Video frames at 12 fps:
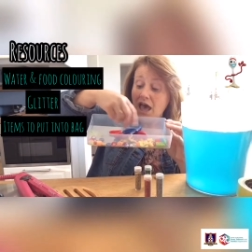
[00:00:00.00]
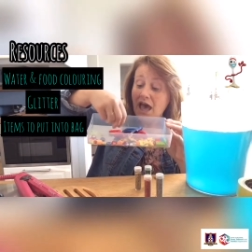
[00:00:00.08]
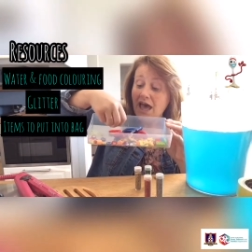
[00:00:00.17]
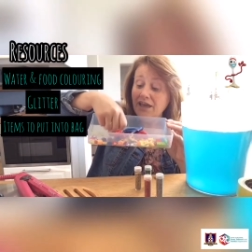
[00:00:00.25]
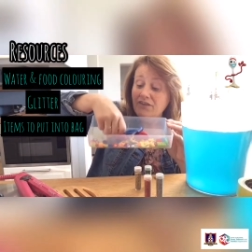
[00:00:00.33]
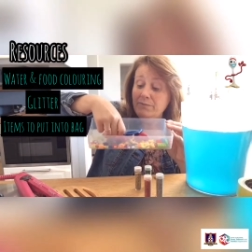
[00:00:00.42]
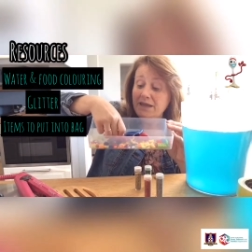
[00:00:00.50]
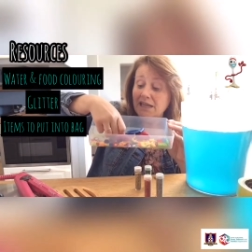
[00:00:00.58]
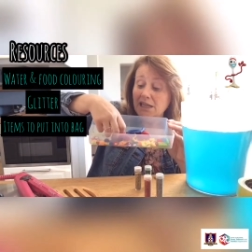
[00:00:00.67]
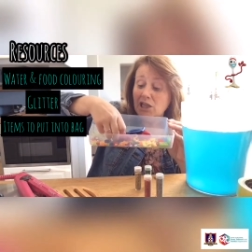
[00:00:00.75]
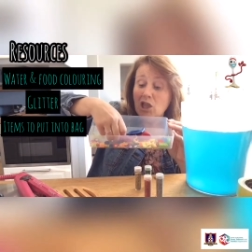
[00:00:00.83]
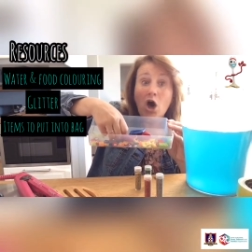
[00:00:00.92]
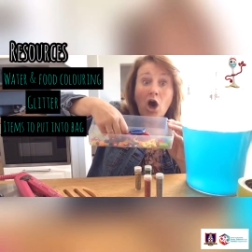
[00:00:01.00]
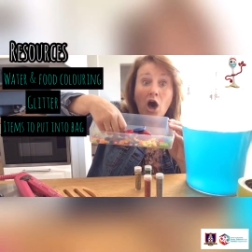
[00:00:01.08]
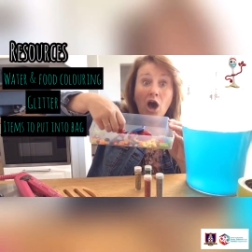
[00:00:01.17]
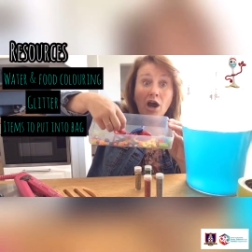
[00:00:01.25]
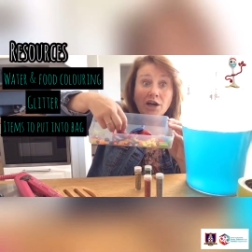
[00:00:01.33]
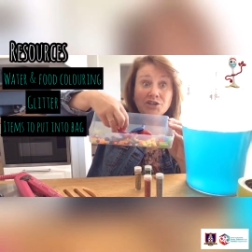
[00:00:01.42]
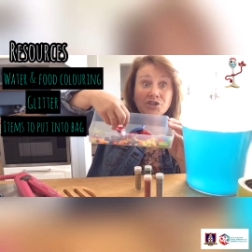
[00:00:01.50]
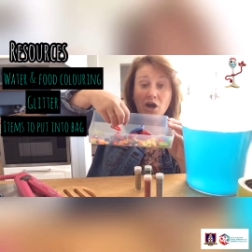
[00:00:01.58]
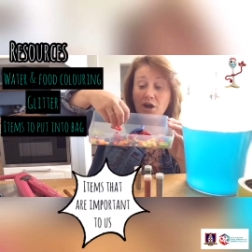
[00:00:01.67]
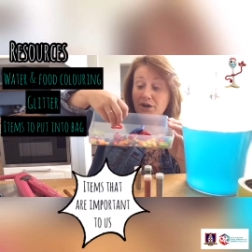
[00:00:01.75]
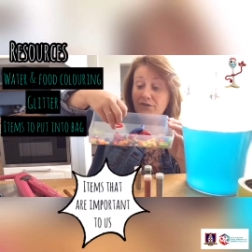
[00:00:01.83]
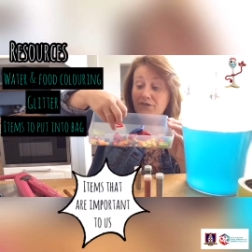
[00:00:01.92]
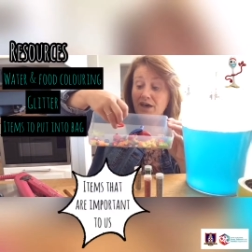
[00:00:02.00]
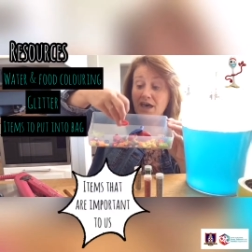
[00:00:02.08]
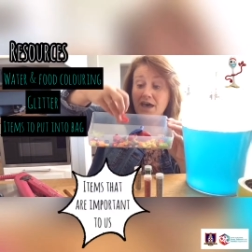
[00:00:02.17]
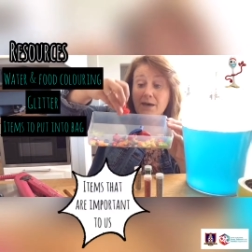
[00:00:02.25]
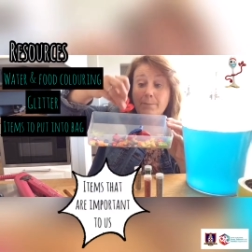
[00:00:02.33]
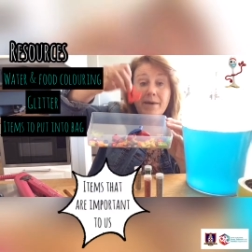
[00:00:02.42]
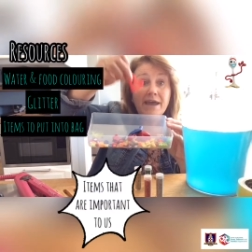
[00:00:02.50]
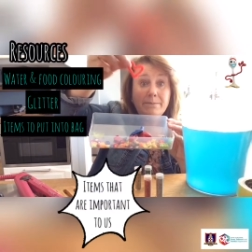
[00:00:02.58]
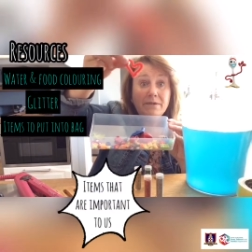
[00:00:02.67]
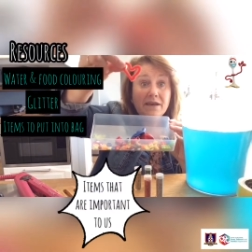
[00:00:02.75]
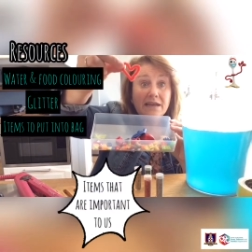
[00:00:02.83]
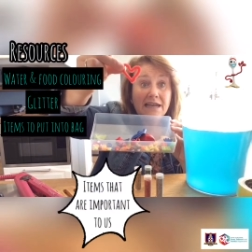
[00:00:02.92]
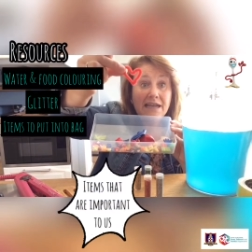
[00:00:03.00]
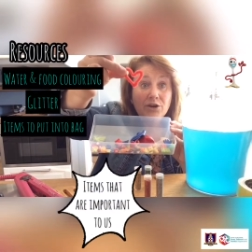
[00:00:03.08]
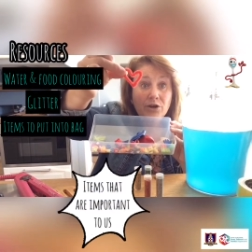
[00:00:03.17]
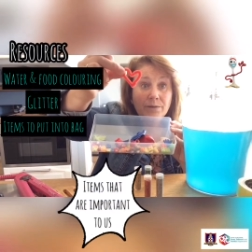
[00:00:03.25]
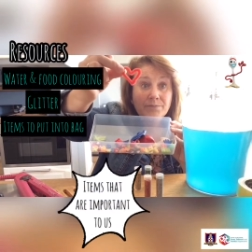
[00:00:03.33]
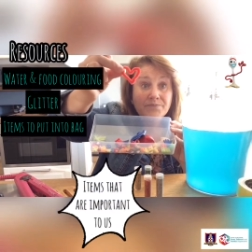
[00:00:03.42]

I have made a little heart out of a pipe cleaner